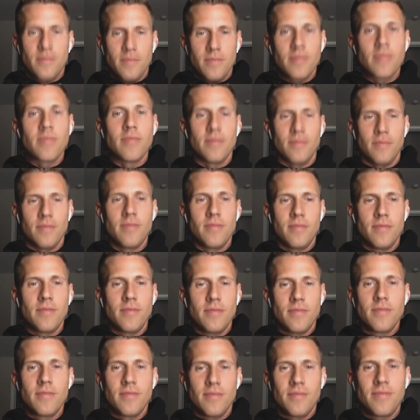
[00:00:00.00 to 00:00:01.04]
Mm-hmm.
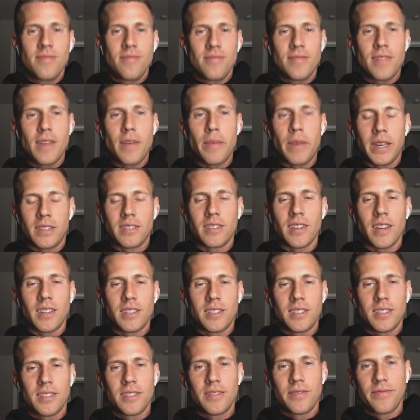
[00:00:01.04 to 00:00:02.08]
That makes
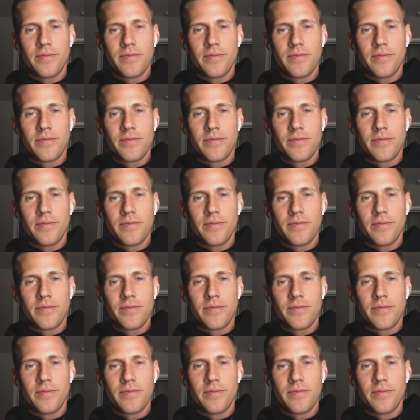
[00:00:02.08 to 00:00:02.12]
sense.